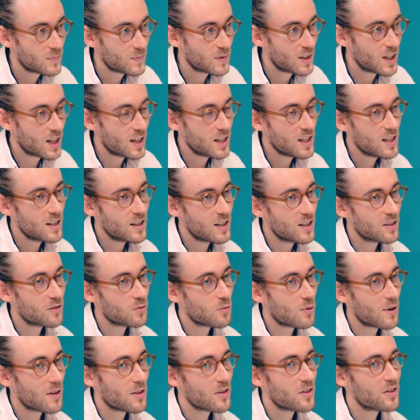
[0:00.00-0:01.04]
They need this
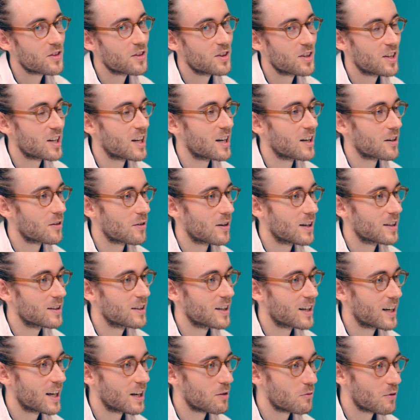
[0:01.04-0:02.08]
one thing, right? They
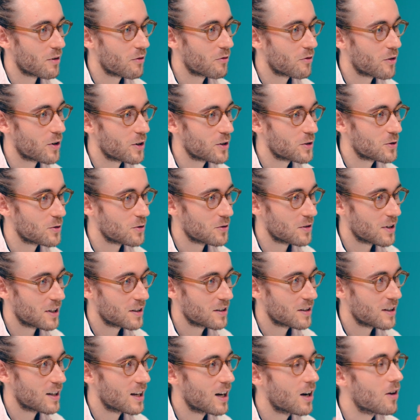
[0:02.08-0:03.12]
can refer to that.
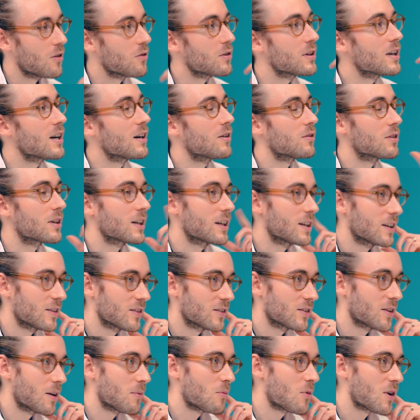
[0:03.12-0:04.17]
Oh yeah, okay, it's
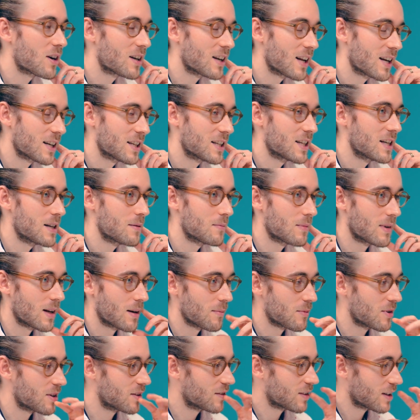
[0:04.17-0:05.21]
somewhat like
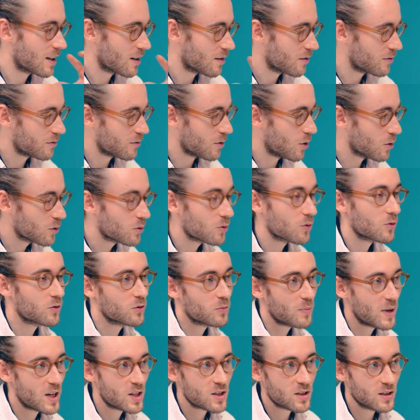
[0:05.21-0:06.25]
TeamLab, this kind of also
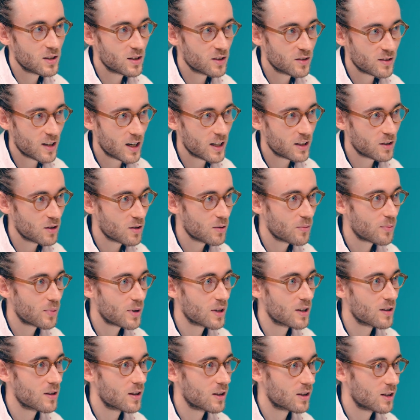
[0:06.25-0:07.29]
spatial design
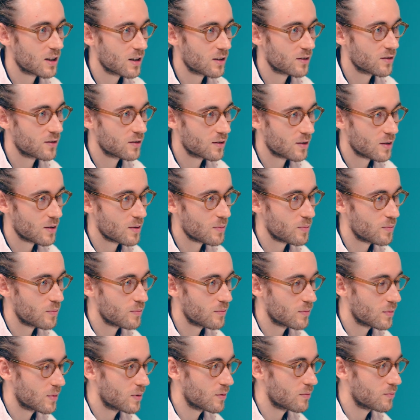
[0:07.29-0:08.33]
company that has
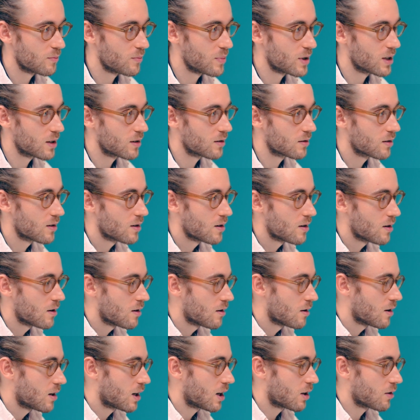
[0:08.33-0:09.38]
big
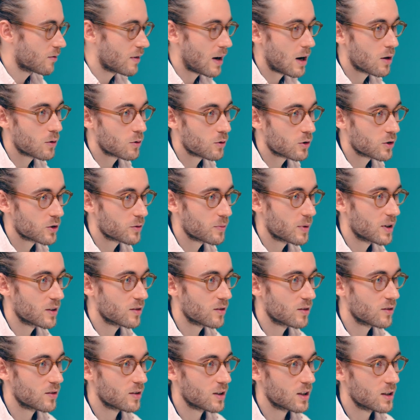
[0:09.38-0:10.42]
kind of outdoor
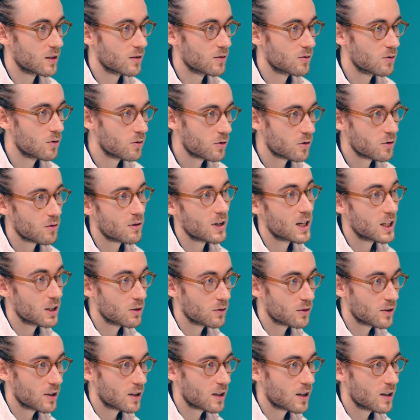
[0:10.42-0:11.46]
spaces in Tokyo and
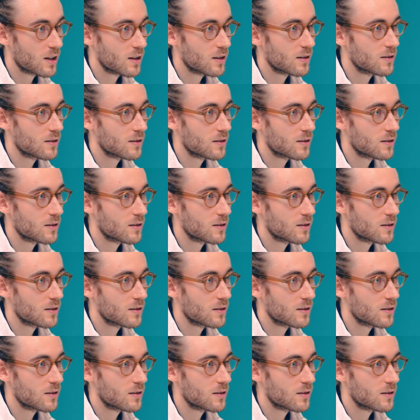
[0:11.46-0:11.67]
Osaka.